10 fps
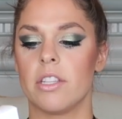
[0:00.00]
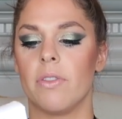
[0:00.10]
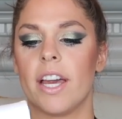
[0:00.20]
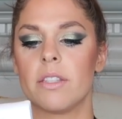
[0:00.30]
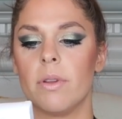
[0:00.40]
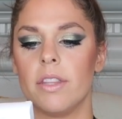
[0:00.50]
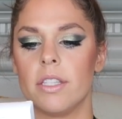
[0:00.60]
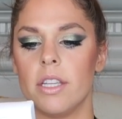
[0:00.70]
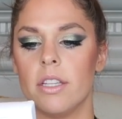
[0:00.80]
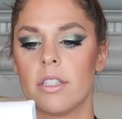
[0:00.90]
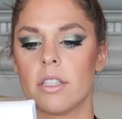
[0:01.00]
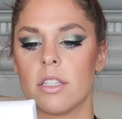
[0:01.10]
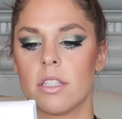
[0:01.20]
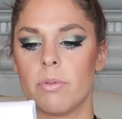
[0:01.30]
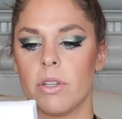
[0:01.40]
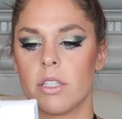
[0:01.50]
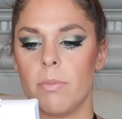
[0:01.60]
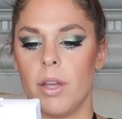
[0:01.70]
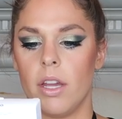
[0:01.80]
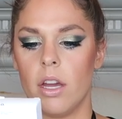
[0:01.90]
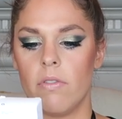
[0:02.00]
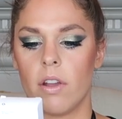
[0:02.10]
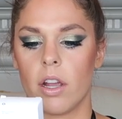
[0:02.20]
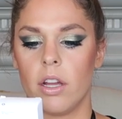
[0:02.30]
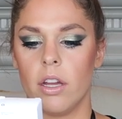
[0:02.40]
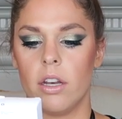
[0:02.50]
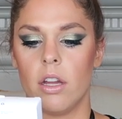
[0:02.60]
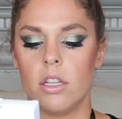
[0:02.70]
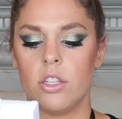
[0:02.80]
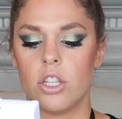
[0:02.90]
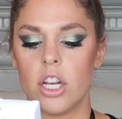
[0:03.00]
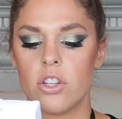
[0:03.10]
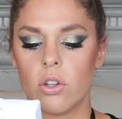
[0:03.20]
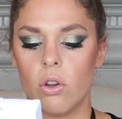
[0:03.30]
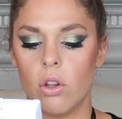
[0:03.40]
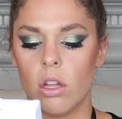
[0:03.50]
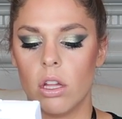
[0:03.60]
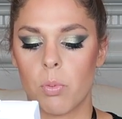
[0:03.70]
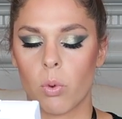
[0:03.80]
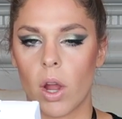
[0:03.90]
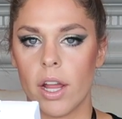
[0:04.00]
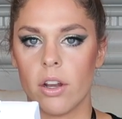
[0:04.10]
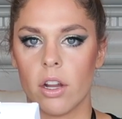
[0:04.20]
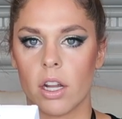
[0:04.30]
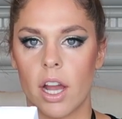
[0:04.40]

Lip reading: So that's what this is. This is supposed to be a very good, gentle brightener.